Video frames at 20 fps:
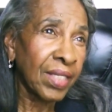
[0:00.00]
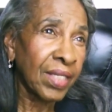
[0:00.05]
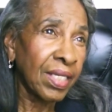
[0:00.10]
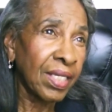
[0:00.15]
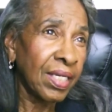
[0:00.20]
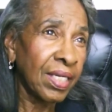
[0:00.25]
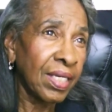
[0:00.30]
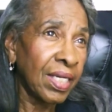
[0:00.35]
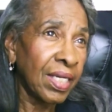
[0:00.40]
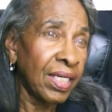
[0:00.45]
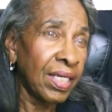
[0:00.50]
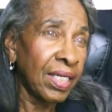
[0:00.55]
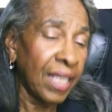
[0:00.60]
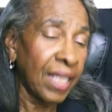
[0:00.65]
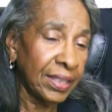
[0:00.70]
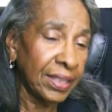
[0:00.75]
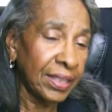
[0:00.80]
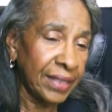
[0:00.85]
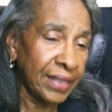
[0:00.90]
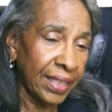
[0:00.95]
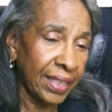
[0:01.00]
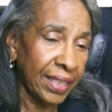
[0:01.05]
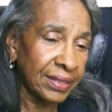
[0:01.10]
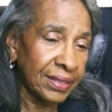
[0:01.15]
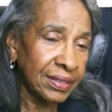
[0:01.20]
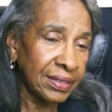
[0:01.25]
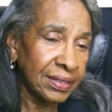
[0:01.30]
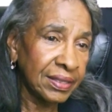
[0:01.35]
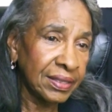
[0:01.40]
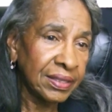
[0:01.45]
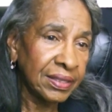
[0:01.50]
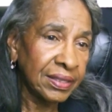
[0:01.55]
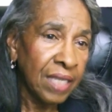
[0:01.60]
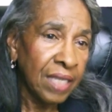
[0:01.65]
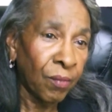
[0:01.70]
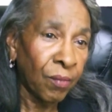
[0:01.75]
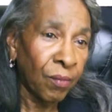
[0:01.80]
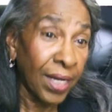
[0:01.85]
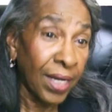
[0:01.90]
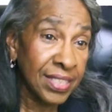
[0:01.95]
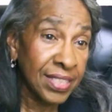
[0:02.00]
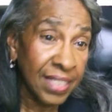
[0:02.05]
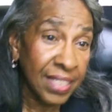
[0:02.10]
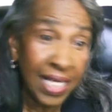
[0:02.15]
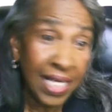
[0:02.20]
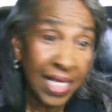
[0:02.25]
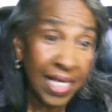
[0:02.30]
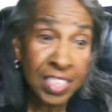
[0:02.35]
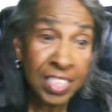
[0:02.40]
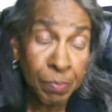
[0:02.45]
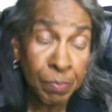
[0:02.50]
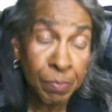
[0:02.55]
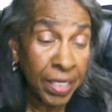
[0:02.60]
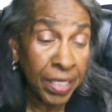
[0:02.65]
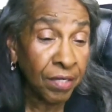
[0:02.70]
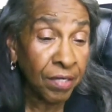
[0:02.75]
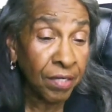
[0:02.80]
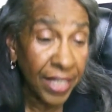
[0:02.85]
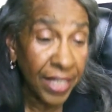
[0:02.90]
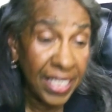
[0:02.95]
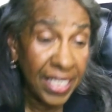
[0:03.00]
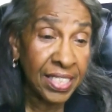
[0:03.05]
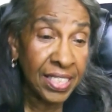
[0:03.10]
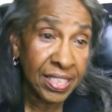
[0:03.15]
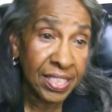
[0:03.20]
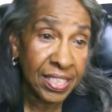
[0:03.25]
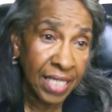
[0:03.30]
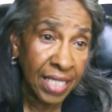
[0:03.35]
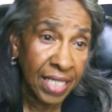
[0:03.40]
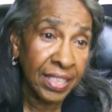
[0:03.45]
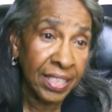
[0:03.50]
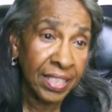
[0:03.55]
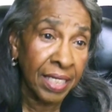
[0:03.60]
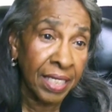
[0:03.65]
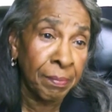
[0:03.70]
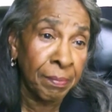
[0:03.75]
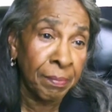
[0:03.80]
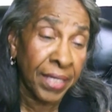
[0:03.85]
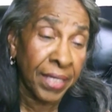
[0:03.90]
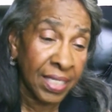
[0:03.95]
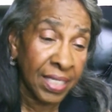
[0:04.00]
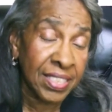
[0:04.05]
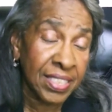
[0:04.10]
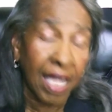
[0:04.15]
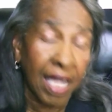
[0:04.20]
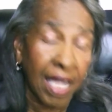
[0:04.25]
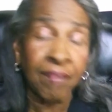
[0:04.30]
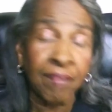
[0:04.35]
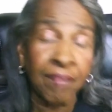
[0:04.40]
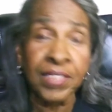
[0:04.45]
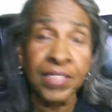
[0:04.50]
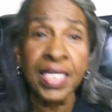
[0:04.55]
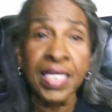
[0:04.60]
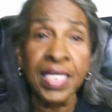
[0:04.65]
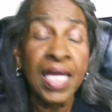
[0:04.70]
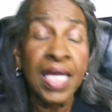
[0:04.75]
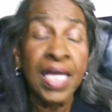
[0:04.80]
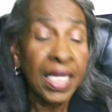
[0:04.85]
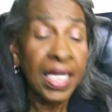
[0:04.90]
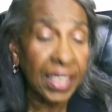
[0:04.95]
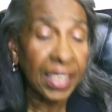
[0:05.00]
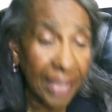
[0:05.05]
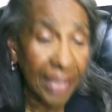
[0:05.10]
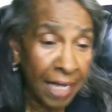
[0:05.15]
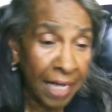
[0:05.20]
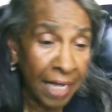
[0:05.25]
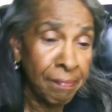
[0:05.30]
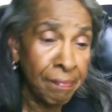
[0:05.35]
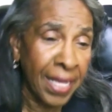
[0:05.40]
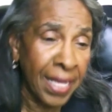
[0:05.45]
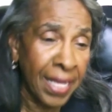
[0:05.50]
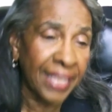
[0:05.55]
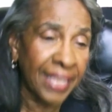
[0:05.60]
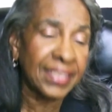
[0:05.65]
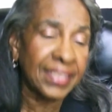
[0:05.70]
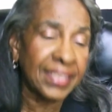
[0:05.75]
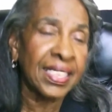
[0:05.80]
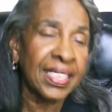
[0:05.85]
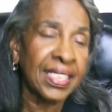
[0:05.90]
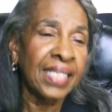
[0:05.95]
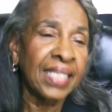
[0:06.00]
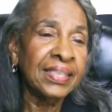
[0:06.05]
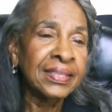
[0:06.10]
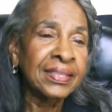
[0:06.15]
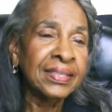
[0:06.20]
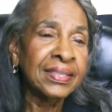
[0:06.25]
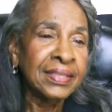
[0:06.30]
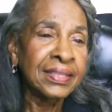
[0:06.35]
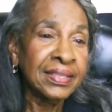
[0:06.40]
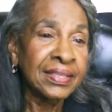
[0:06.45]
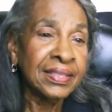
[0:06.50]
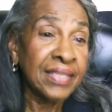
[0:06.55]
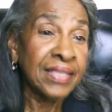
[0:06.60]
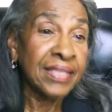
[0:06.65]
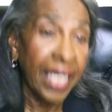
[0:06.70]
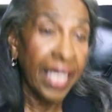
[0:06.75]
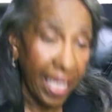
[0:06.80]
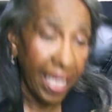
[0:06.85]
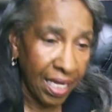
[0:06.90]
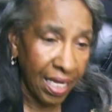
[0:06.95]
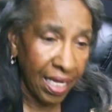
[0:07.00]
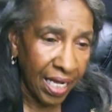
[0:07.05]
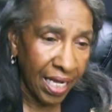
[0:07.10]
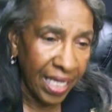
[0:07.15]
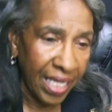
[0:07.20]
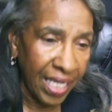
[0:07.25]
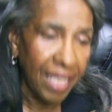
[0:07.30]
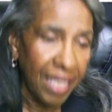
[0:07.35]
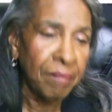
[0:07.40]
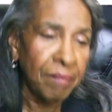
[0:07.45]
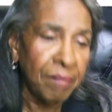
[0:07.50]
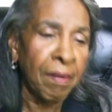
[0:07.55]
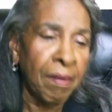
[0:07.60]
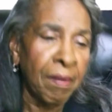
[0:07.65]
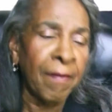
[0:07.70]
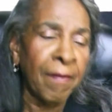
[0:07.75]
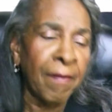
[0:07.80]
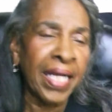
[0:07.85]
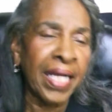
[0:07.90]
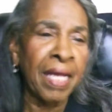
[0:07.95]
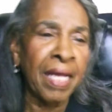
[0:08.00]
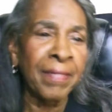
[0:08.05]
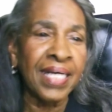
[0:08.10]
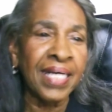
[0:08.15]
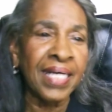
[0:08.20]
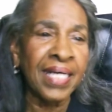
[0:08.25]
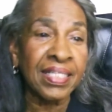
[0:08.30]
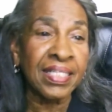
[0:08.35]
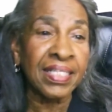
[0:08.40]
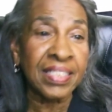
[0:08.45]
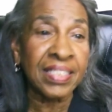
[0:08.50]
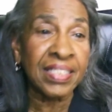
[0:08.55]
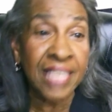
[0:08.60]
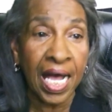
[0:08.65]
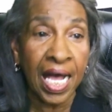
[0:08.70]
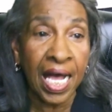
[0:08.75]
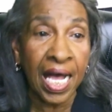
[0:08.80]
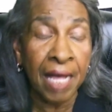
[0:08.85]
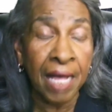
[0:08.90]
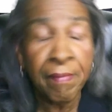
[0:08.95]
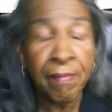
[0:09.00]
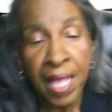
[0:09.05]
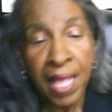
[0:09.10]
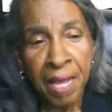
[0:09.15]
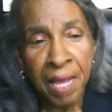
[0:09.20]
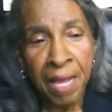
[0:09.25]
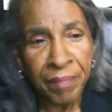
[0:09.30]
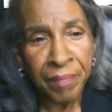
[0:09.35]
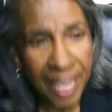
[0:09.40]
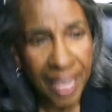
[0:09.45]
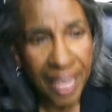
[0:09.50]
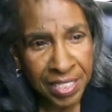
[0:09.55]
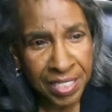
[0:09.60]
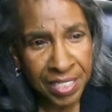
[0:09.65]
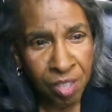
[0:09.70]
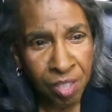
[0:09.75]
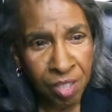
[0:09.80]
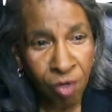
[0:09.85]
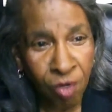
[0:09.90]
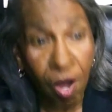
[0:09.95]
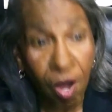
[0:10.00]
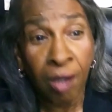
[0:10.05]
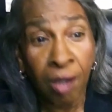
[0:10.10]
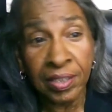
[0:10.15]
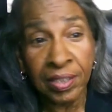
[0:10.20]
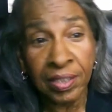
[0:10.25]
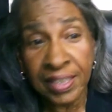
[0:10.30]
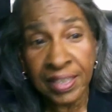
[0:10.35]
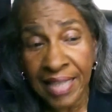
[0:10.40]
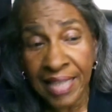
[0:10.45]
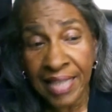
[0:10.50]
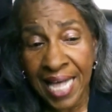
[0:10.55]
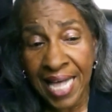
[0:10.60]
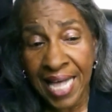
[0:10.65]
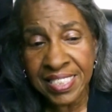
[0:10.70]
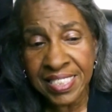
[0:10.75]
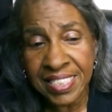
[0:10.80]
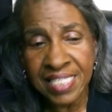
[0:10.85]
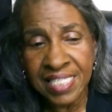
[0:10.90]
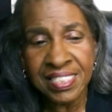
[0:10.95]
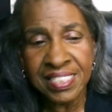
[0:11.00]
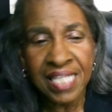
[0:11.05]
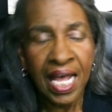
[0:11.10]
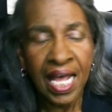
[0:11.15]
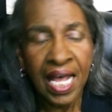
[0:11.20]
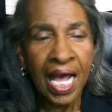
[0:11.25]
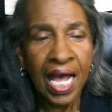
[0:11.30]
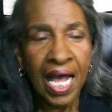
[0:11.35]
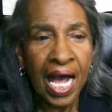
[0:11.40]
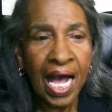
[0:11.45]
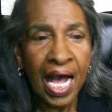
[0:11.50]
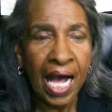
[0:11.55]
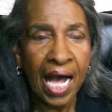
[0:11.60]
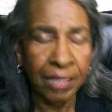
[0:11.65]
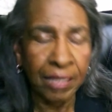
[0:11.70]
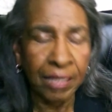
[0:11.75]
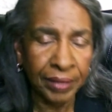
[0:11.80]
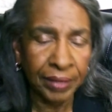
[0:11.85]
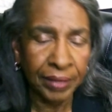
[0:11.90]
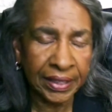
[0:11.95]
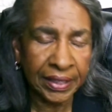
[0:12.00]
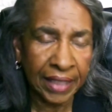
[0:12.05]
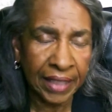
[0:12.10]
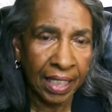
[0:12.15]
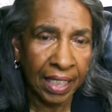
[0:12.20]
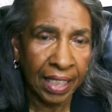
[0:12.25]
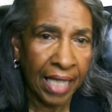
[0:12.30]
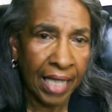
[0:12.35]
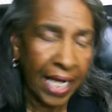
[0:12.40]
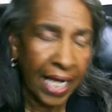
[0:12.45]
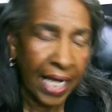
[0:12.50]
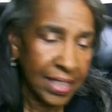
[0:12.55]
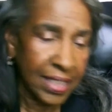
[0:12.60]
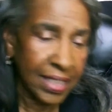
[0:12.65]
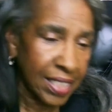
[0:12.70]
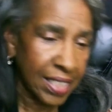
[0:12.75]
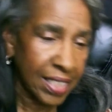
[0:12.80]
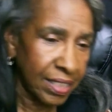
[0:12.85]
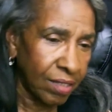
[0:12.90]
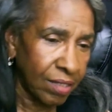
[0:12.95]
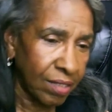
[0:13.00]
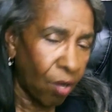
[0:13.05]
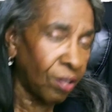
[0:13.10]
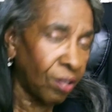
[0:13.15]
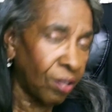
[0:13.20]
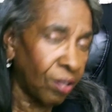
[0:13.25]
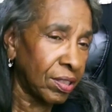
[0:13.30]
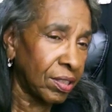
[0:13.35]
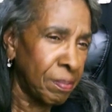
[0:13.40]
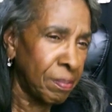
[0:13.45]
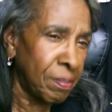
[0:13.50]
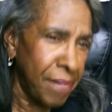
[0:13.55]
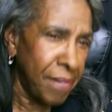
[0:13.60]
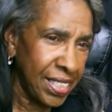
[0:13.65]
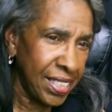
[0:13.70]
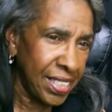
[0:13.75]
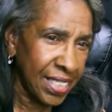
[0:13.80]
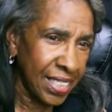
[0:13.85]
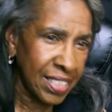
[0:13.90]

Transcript: Lundy was the guest speaker each Sunday because of the climate in Miami at the time. But I taught all the classes. I attended all of the meetings.